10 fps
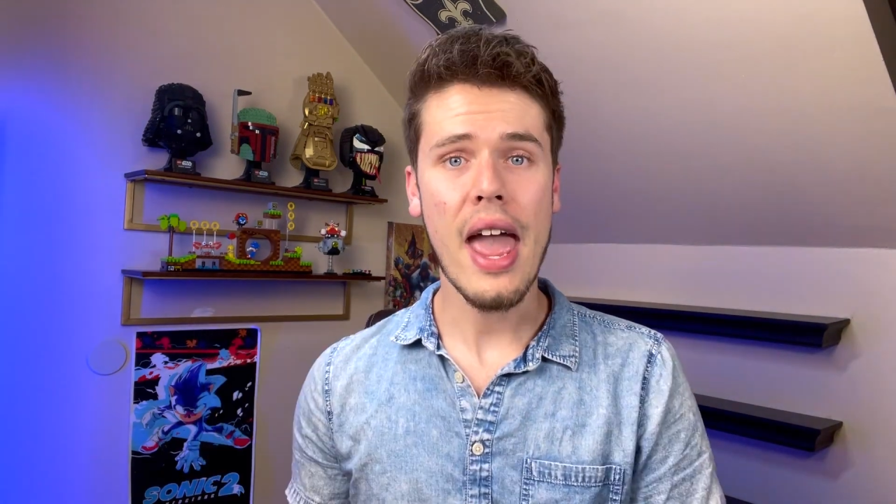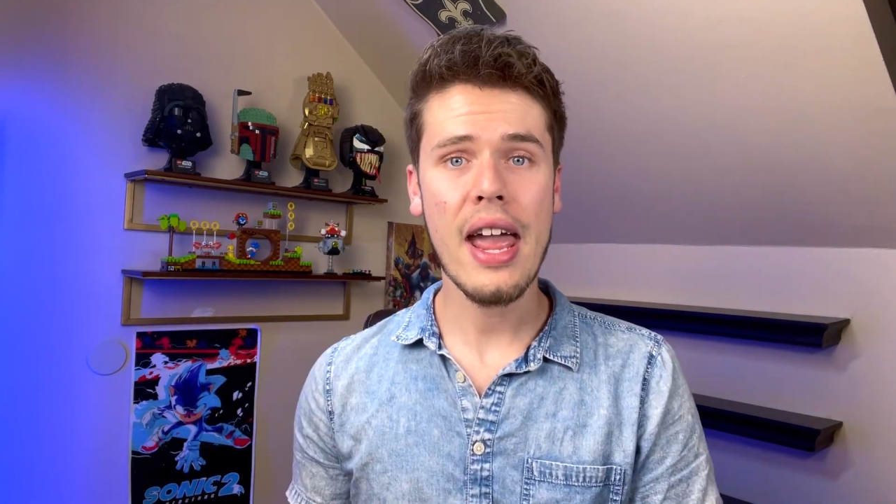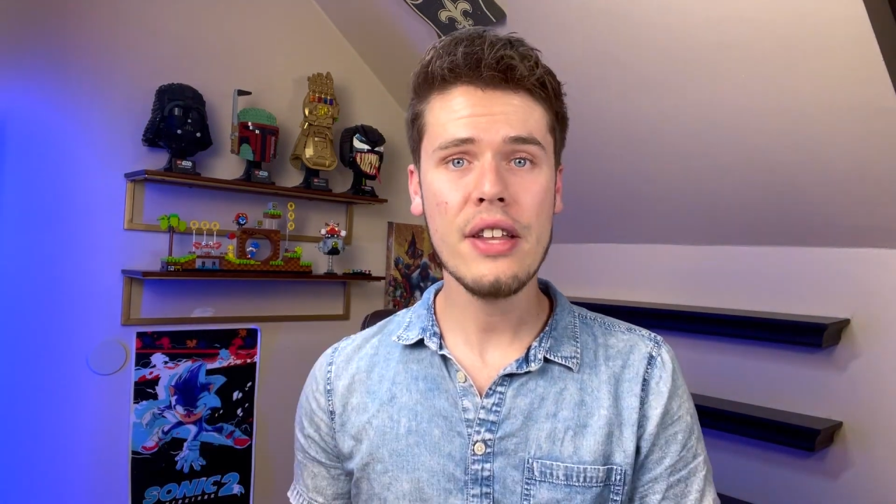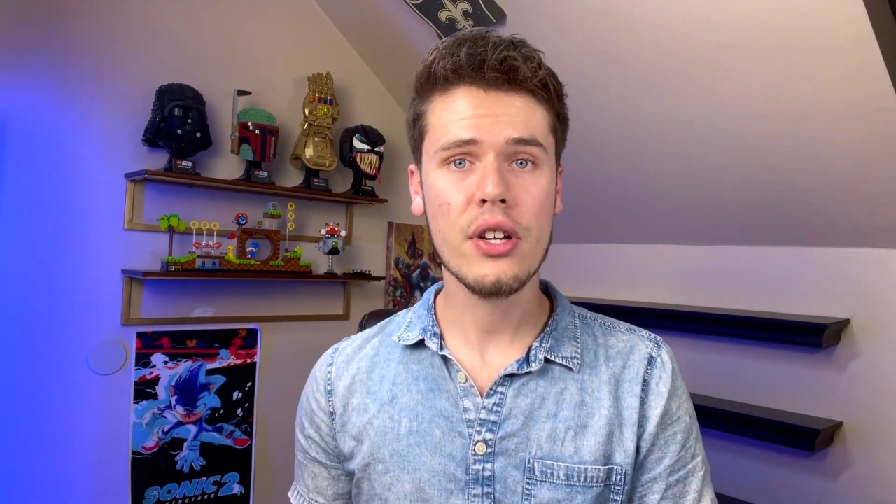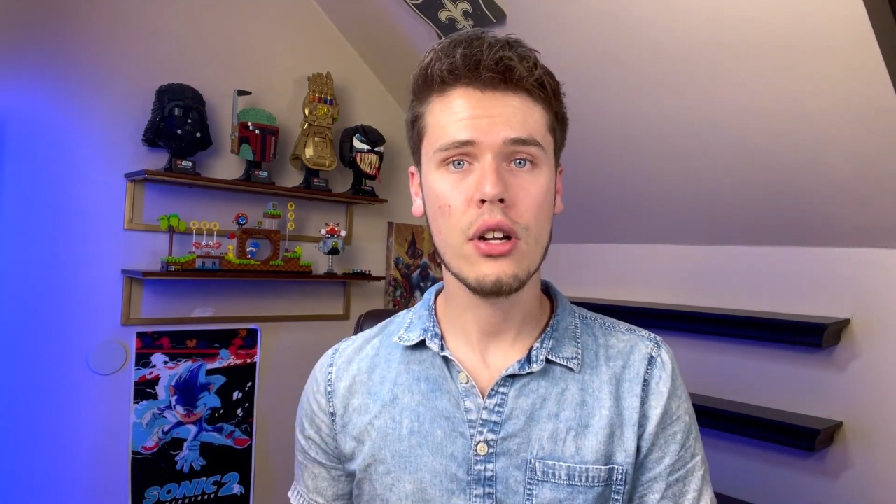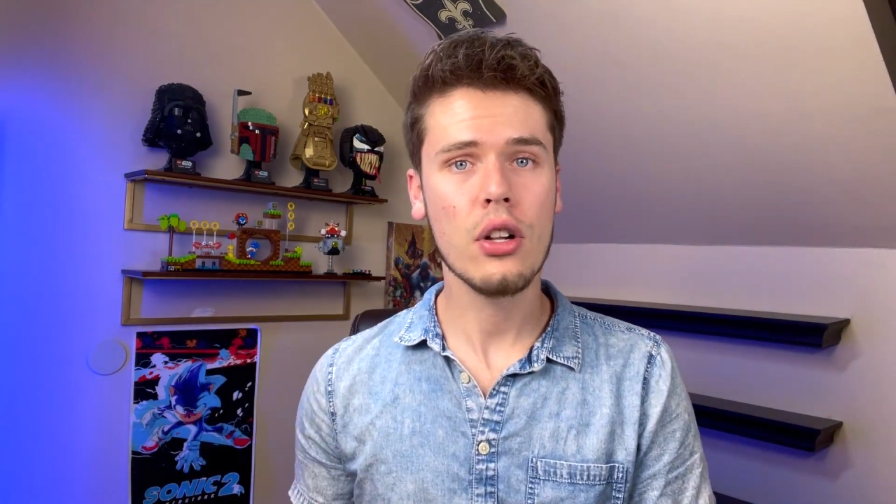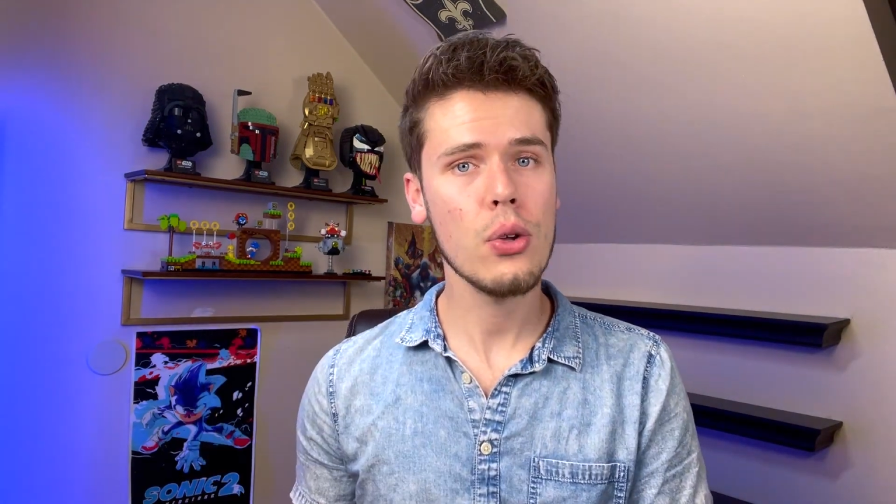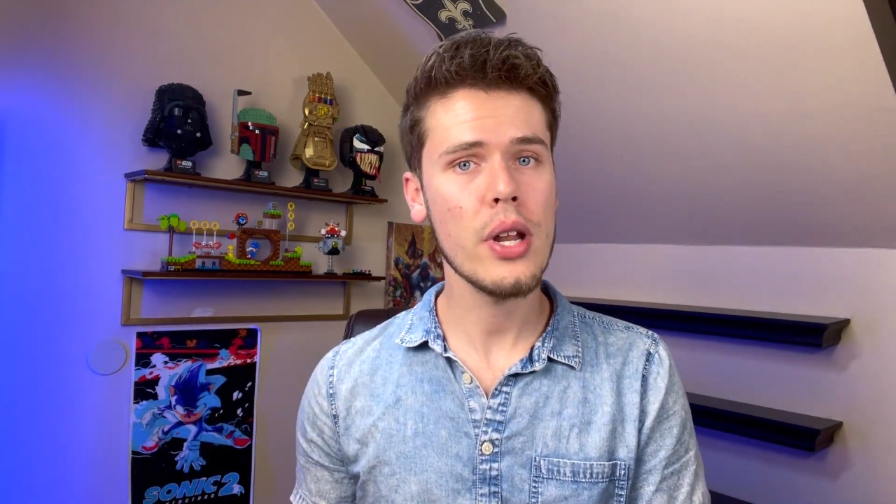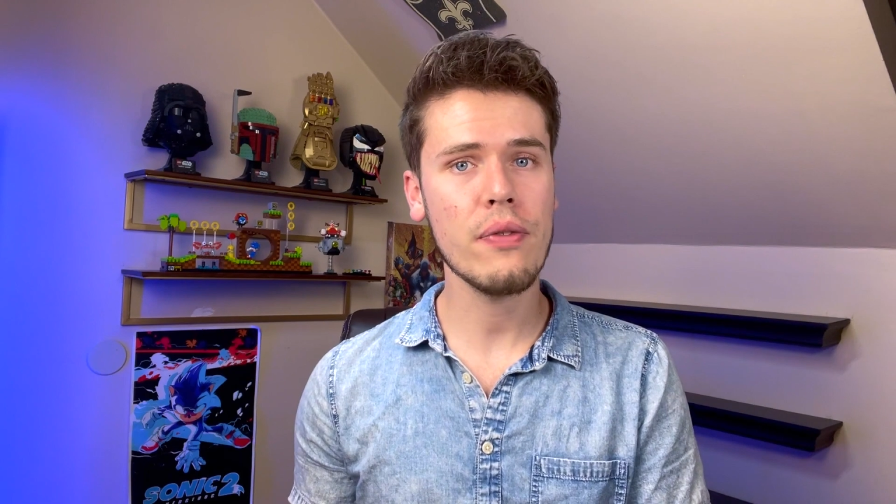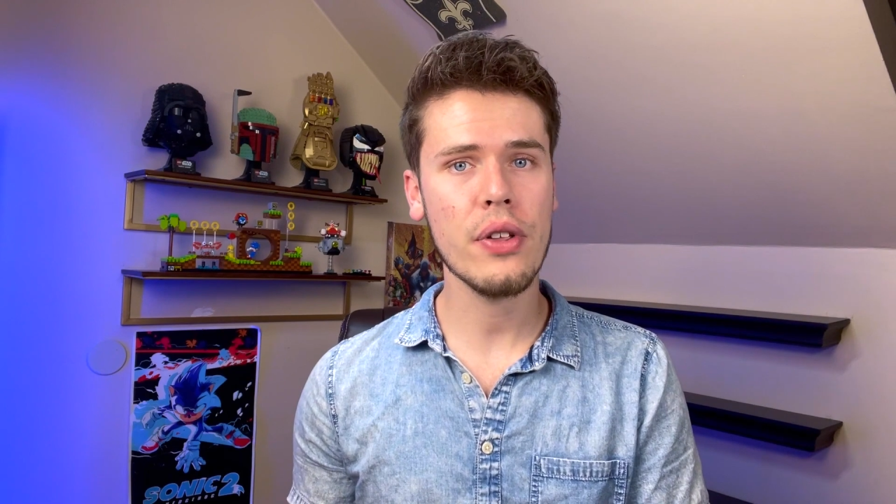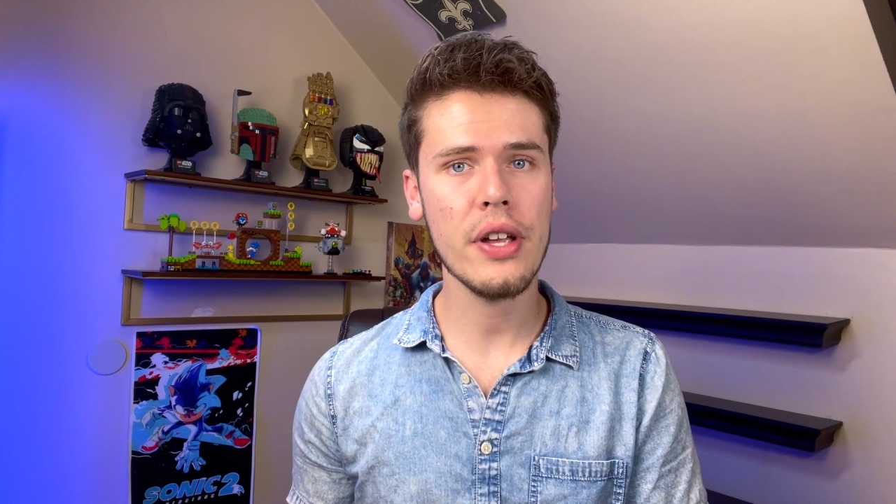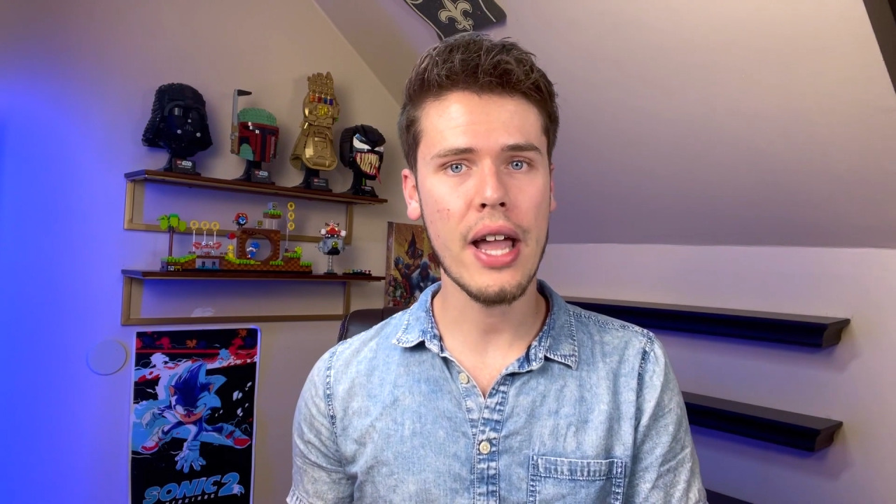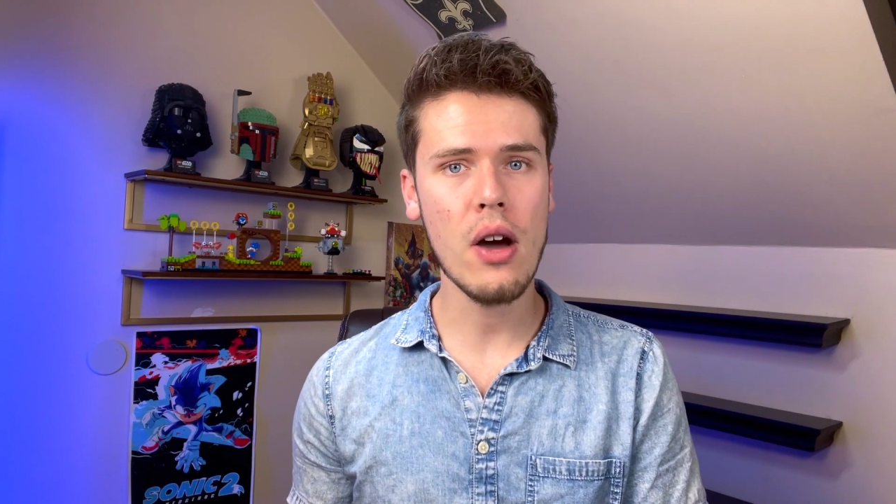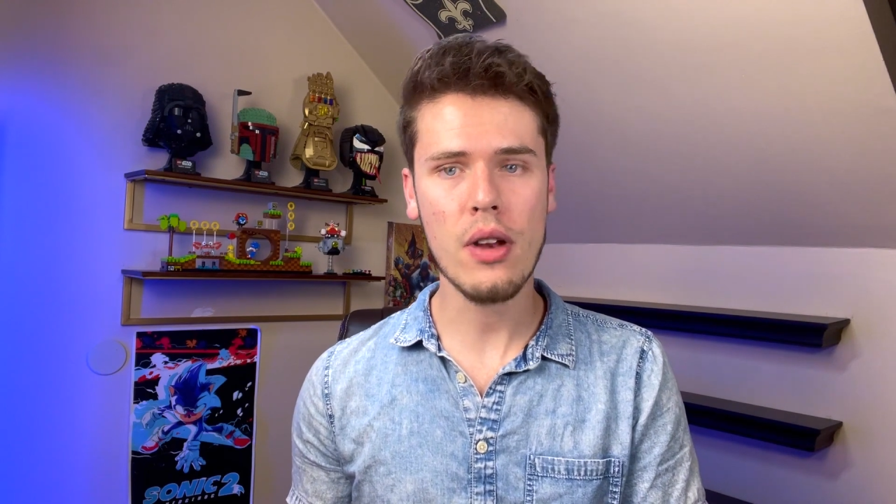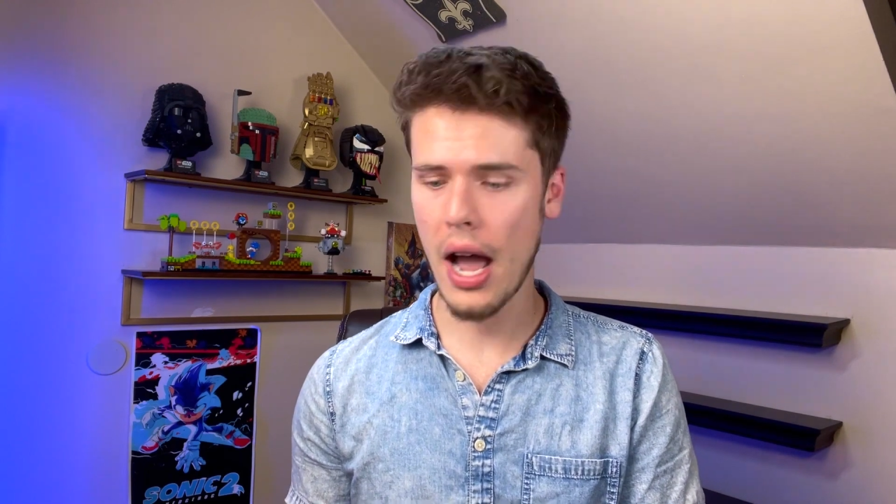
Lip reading: And to conclude everything out,